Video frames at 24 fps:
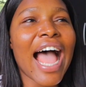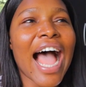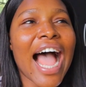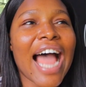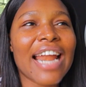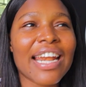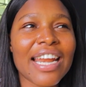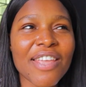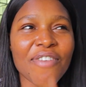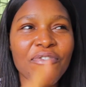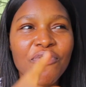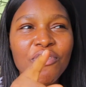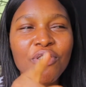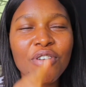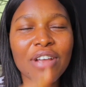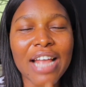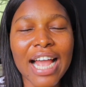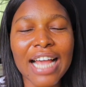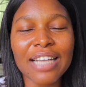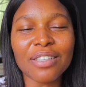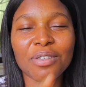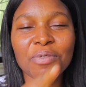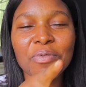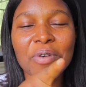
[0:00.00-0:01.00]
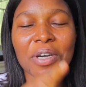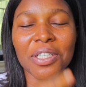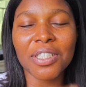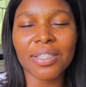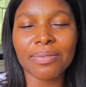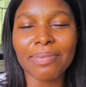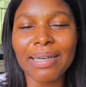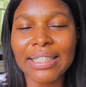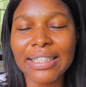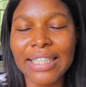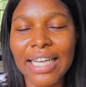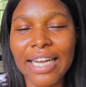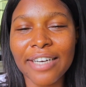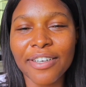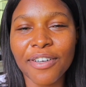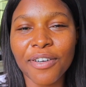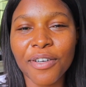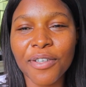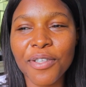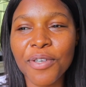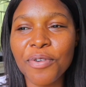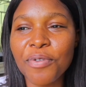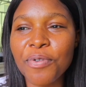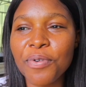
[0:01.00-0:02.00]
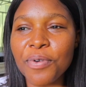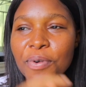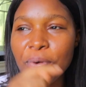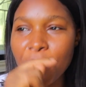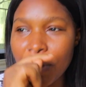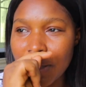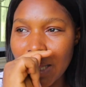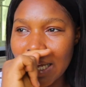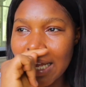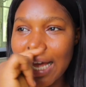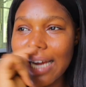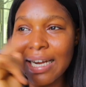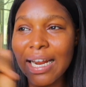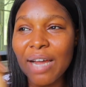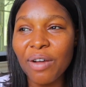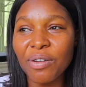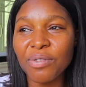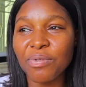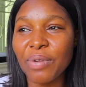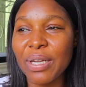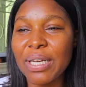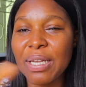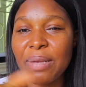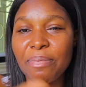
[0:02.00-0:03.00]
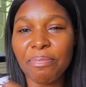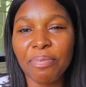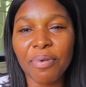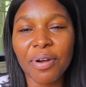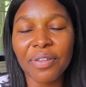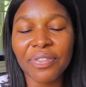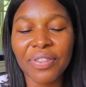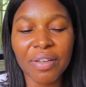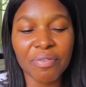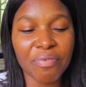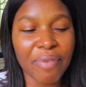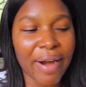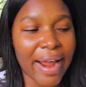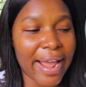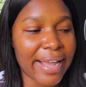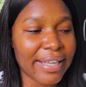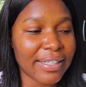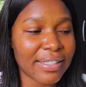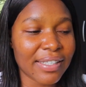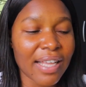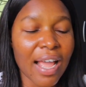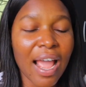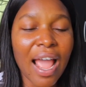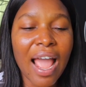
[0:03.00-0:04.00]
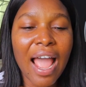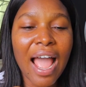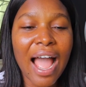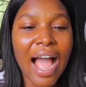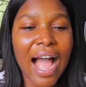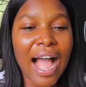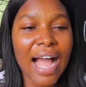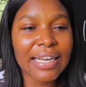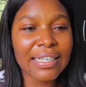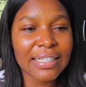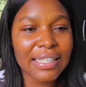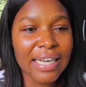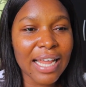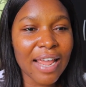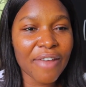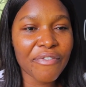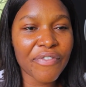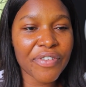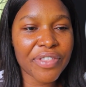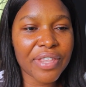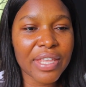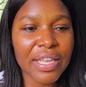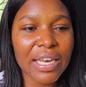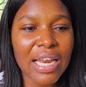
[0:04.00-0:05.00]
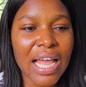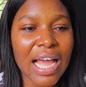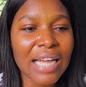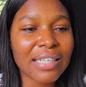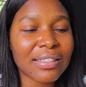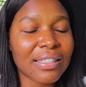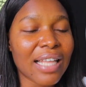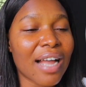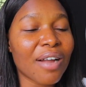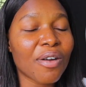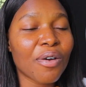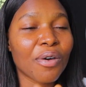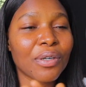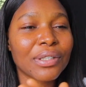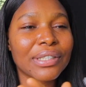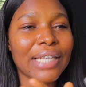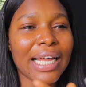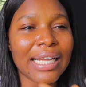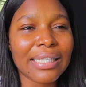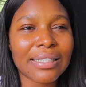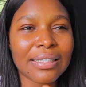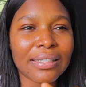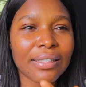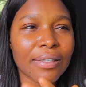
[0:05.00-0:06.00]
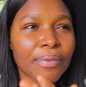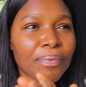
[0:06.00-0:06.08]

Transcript: And if you guys watch my channel, you will know that. And that was when he brought the rice and everything. And thank God that